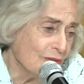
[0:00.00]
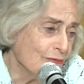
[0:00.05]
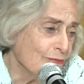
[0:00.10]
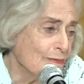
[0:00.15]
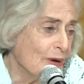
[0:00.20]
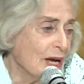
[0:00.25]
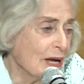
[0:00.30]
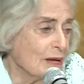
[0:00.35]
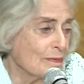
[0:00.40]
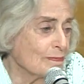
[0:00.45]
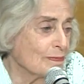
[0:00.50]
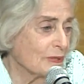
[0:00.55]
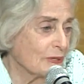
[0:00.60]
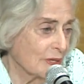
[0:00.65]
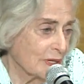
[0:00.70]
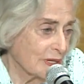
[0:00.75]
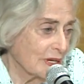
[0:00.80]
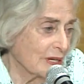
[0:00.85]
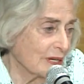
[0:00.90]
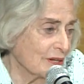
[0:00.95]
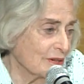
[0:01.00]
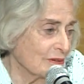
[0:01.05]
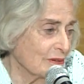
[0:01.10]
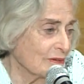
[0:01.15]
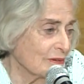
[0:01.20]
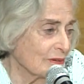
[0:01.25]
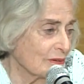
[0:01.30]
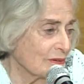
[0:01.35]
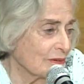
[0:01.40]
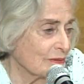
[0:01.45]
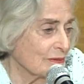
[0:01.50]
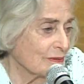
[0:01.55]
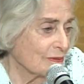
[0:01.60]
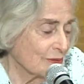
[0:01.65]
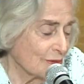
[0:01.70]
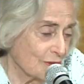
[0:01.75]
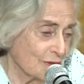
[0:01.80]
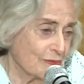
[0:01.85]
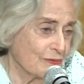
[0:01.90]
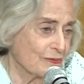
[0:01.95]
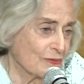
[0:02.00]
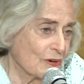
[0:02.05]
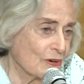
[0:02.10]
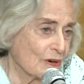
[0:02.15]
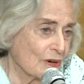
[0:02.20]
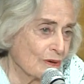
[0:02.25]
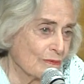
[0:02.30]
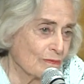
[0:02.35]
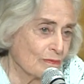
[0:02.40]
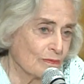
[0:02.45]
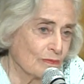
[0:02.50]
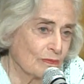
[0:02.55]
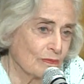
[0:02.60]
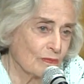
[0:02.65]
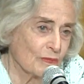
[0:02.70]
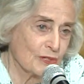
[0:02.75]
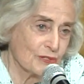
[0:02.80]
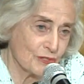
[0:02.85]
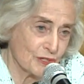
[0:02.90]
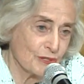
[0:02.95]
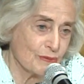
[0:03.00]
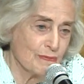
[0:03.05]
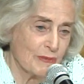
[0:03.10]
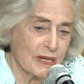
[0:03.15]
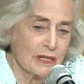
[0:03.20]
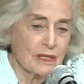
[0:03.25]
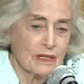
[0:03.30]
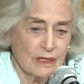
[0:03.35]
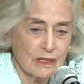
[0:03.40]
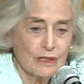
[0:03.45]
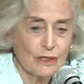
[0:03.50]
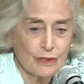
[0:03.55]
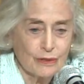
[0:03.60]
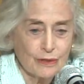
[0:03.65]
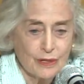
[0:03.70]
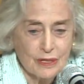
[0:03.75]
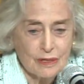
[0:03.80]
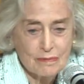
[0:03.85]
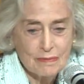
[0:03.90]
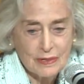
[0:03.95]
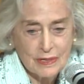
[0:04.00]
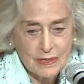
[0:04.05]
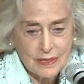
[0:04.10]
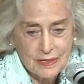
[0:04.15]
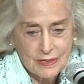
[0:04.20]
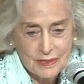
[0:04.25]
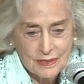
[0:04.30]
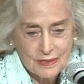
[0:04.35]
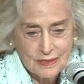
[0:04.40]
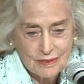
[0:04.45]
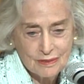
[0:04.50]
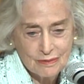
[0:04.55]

of my plan for the farm was to make it a learning place,